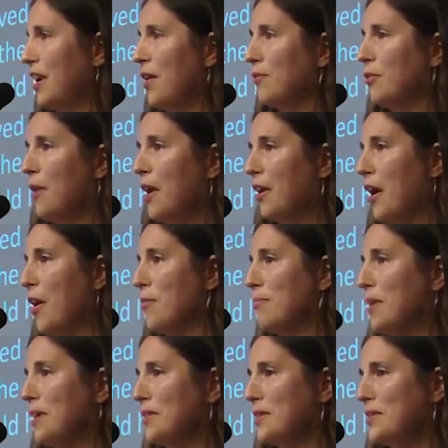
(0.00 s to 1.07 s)
no matter how
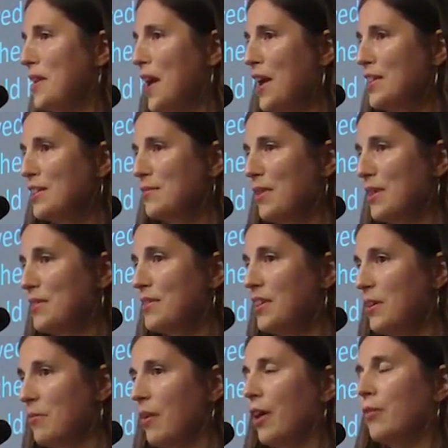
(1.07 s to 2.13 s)
big the task may
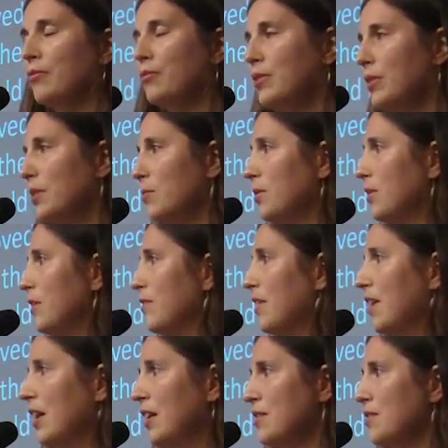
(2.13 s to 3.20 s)
seem, I really believe the
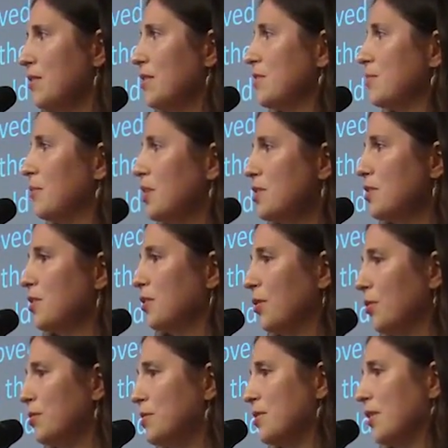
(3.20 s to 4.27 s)
answer is much
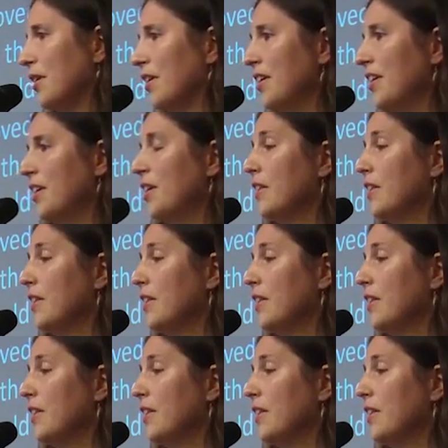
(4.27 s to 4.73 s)
closer